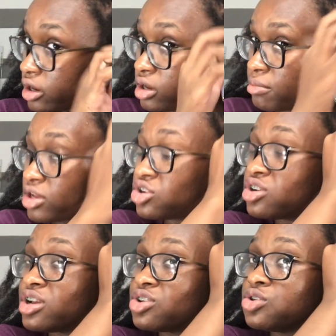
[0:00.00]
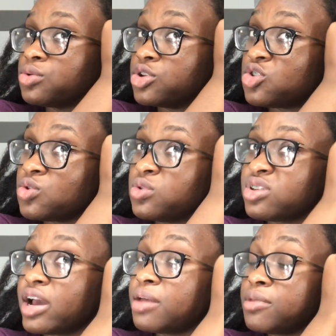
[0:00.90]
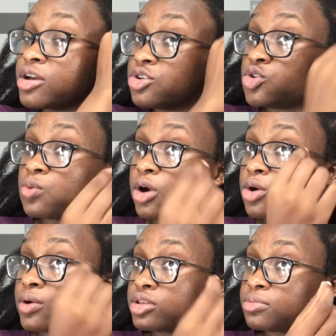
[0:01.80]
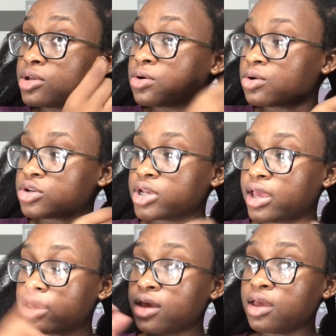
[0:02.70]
And make sure not to do it too tight, because you are going to be crocheting